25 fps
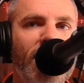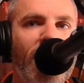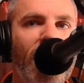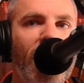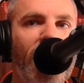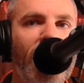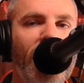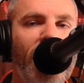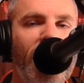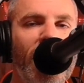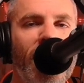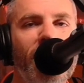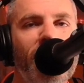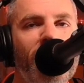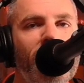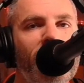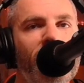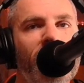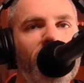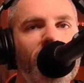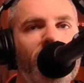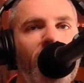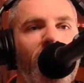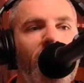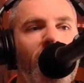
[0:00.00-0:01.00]
it
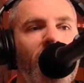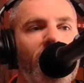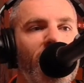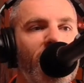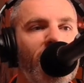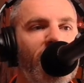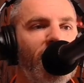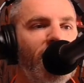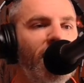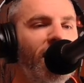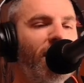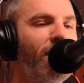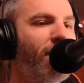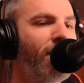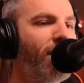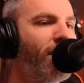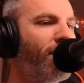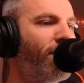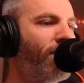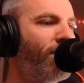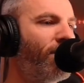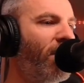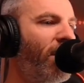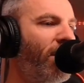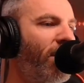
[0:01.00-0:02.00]
is
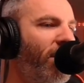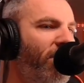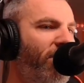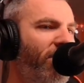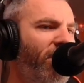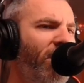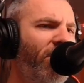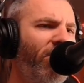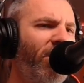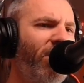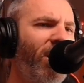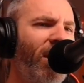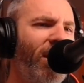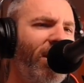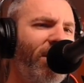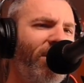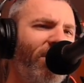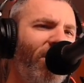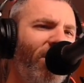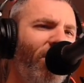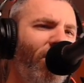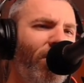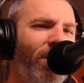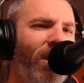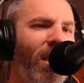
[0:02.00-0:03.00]
and the CGI is
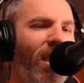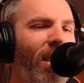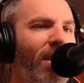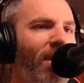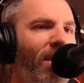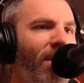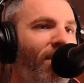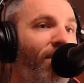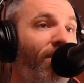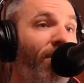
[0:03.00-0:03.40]
okay.